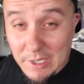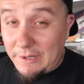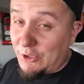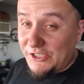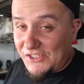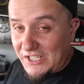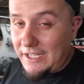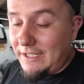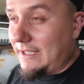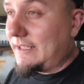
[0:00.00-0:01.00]
whenever a
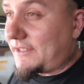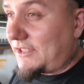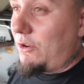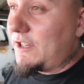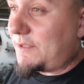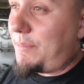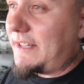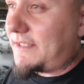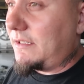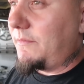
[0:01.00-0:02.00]
seat is so
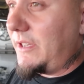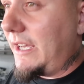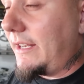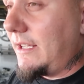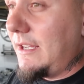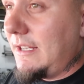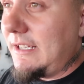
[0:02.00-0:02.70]
expensive that